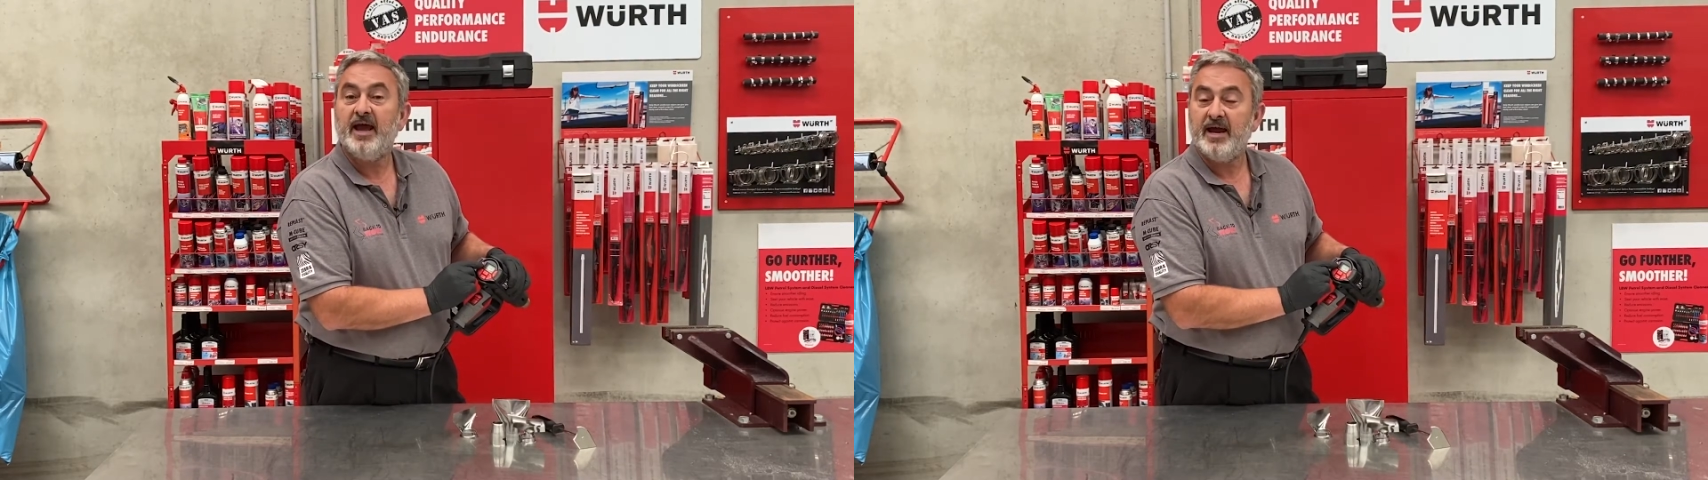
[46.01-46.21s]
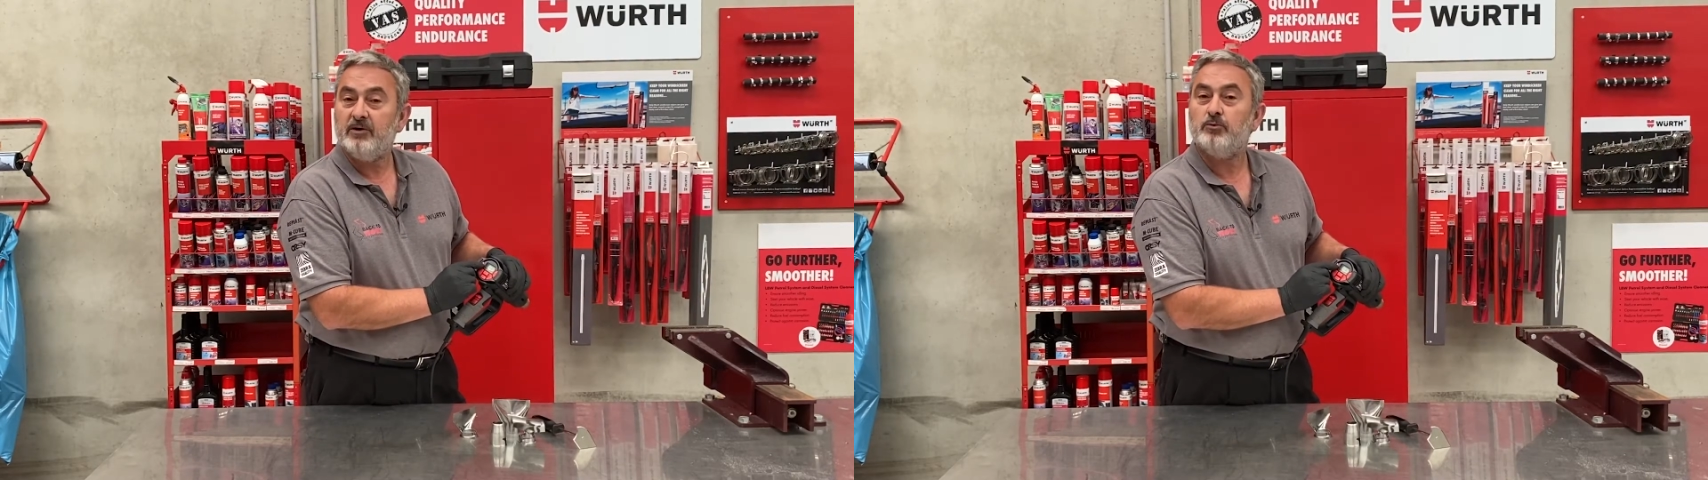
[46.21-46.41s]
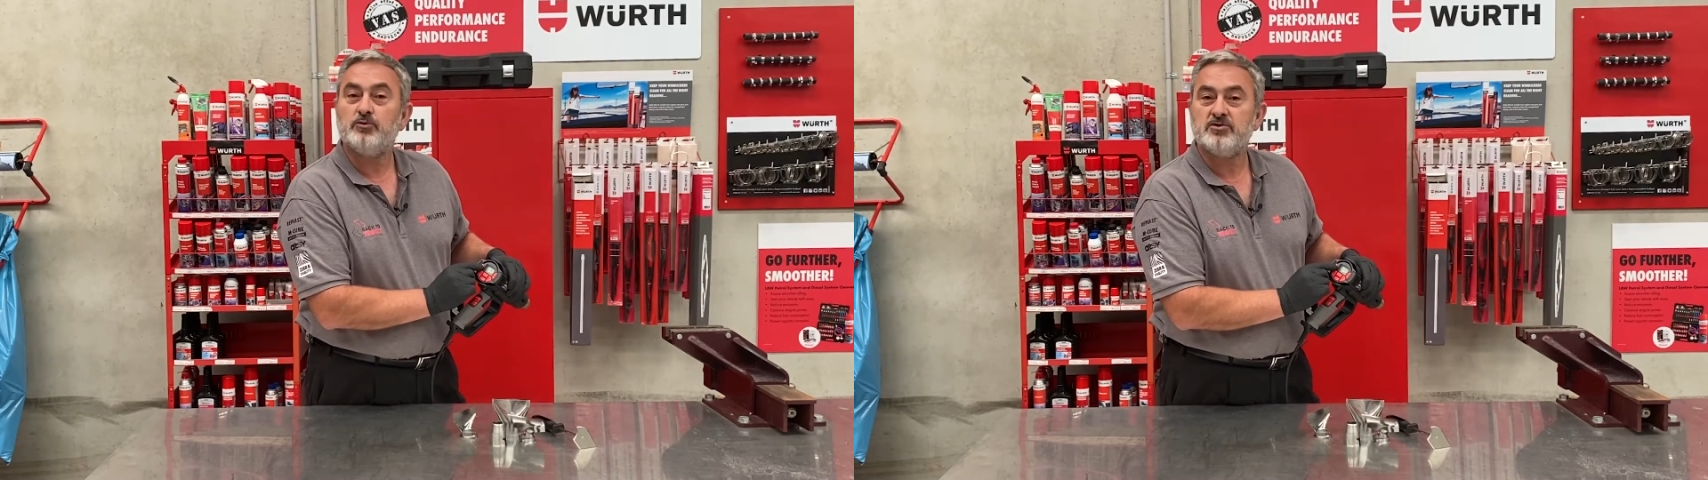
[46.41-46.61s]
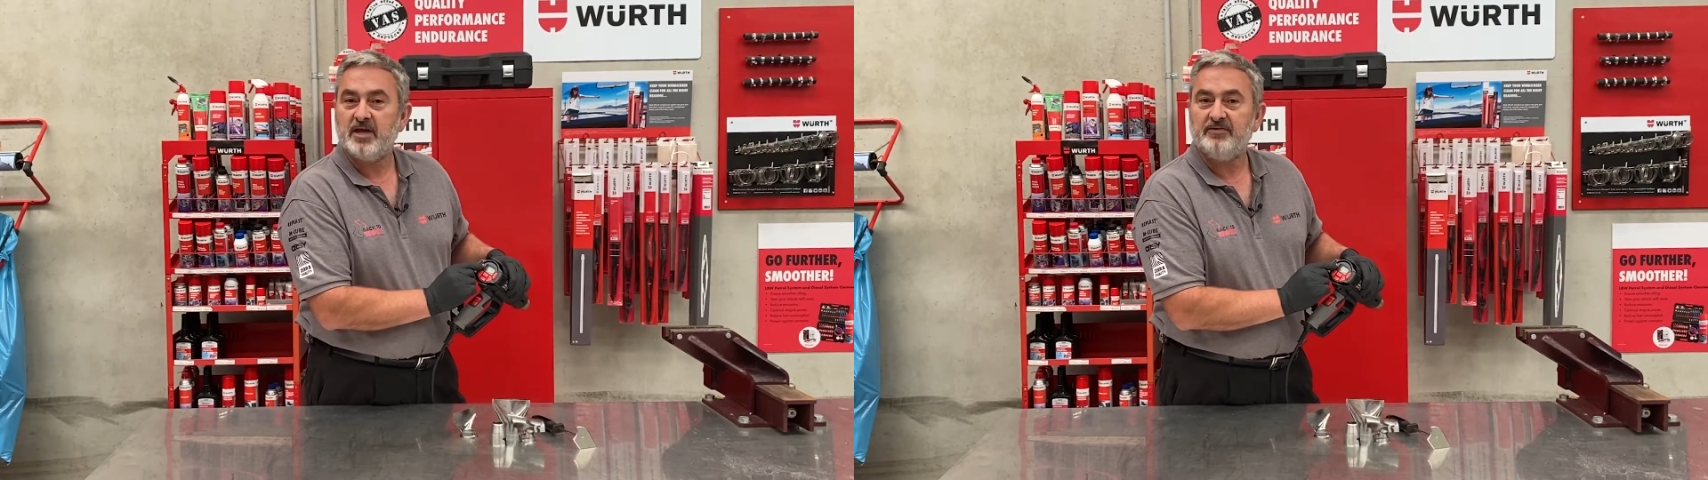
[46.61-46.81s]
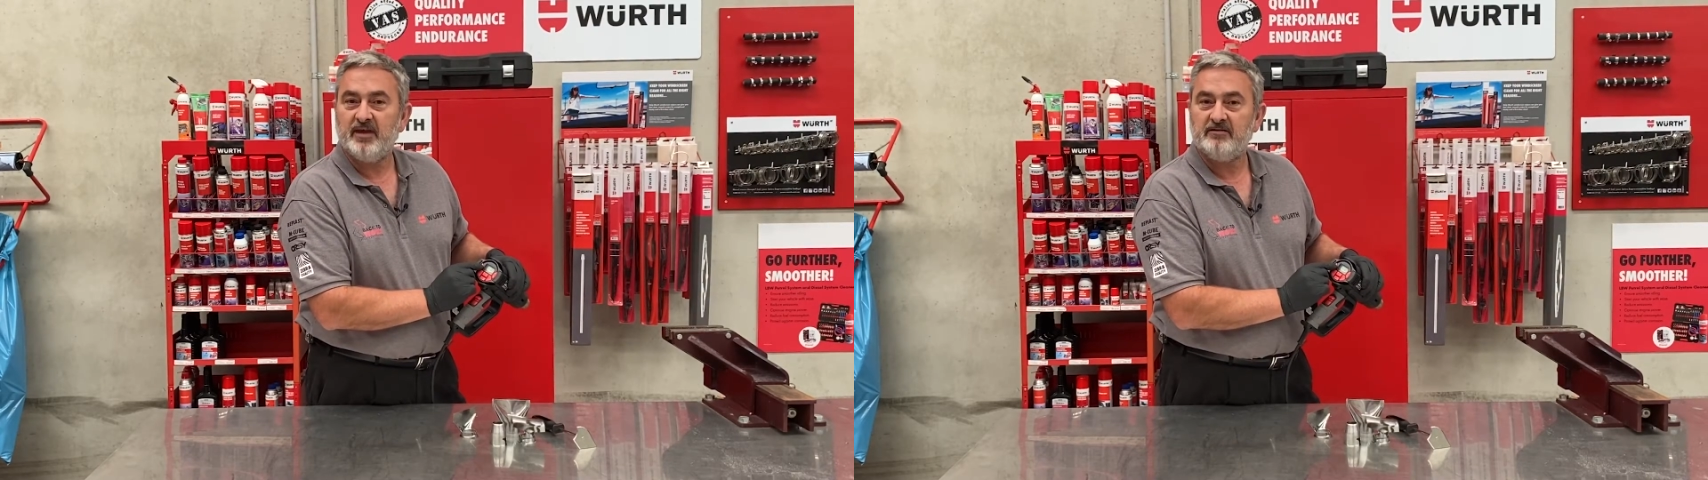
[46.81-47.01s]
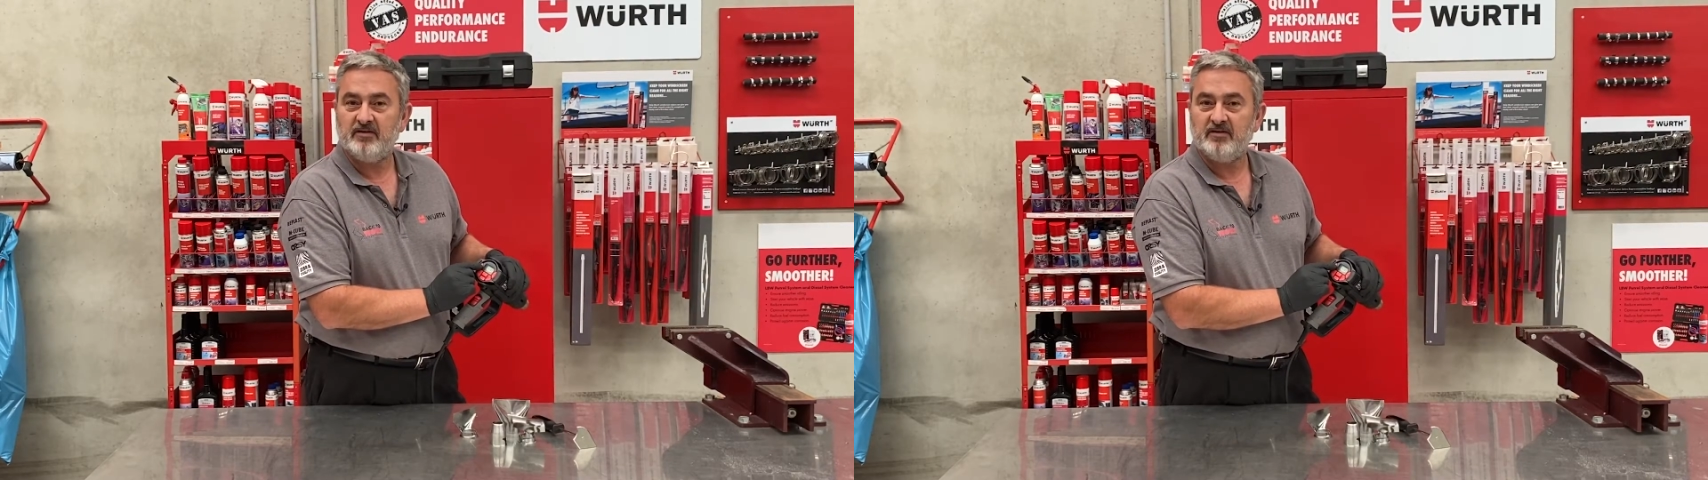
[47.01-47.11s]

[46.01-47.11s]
and it will set that